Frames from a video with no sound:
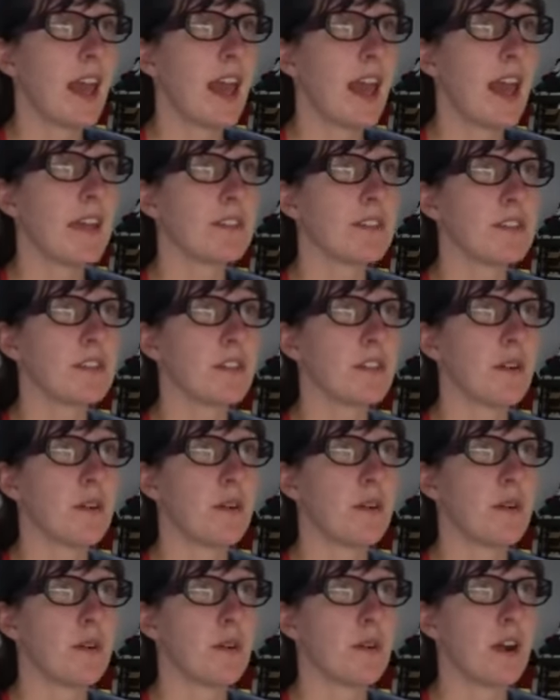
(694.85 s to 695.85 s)
And
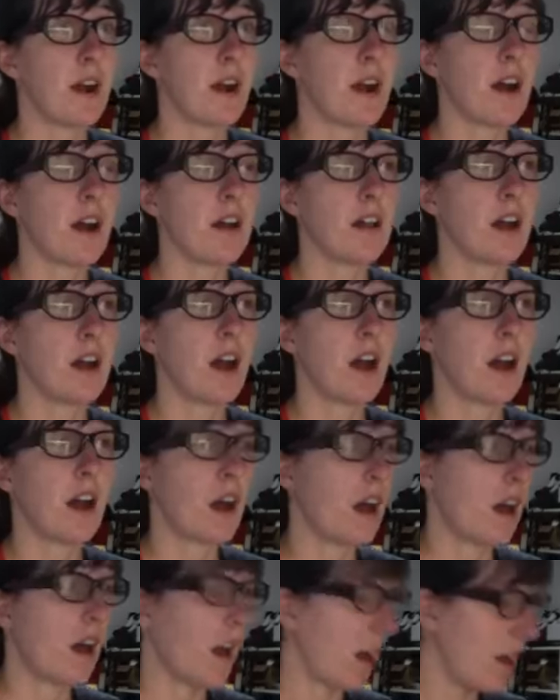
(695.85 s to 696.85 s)
so
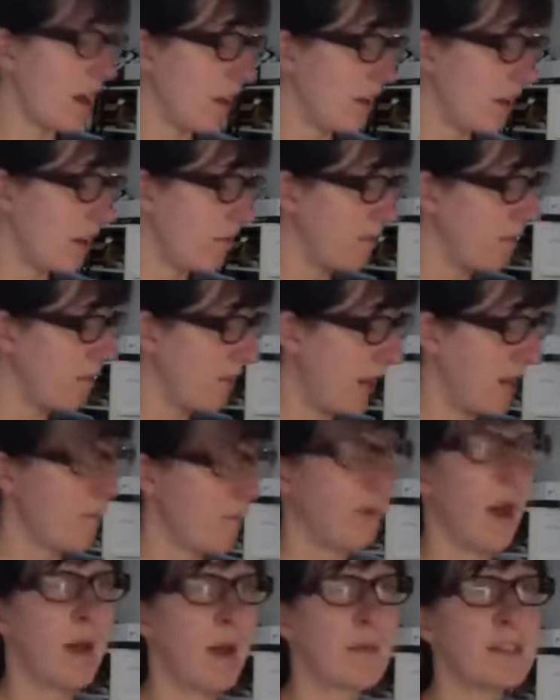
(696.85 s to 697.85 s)
I
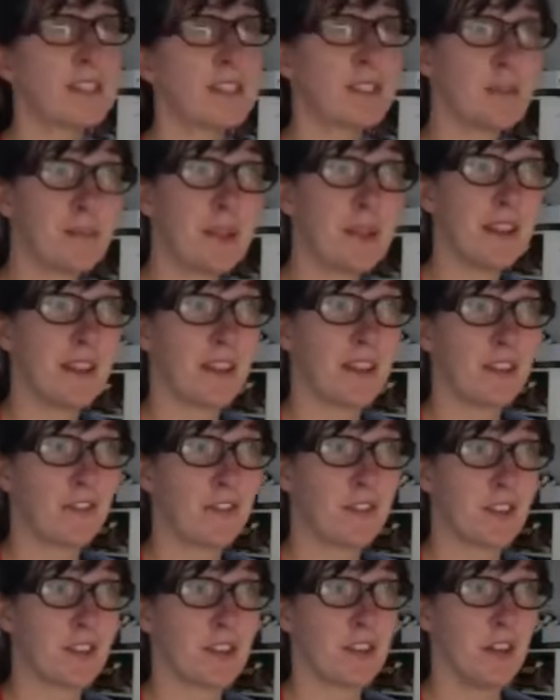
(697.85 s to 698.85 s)
promise to be there
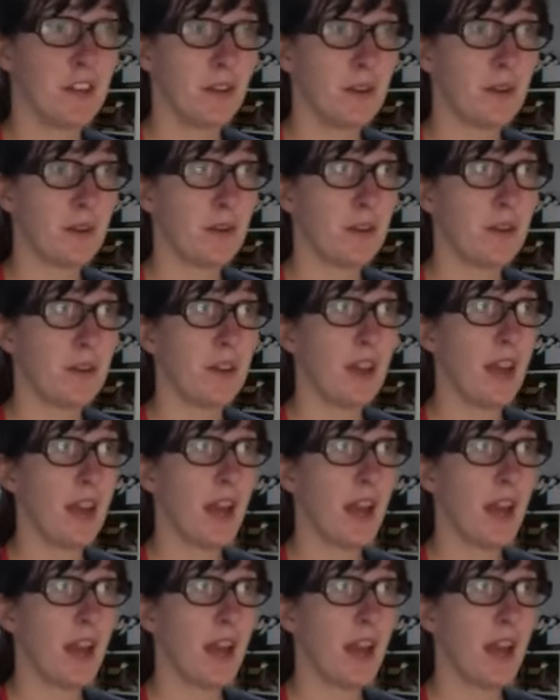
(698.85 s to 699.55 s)
for noon.